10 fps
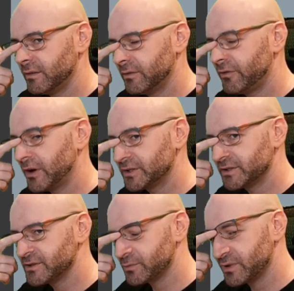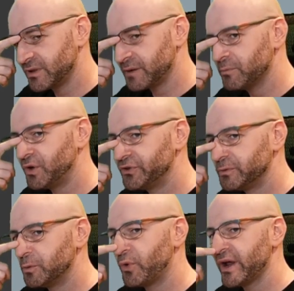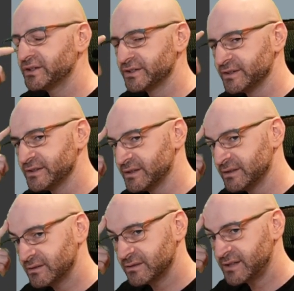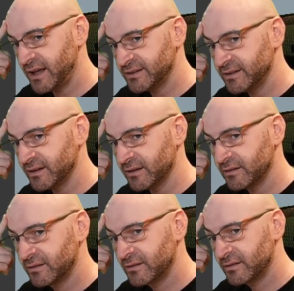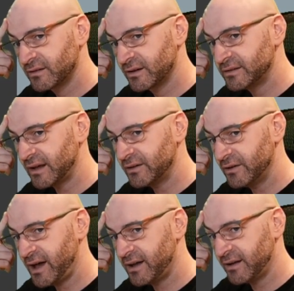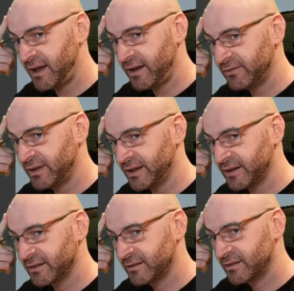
functions with like multiple branches and testing, because I don't know how to have like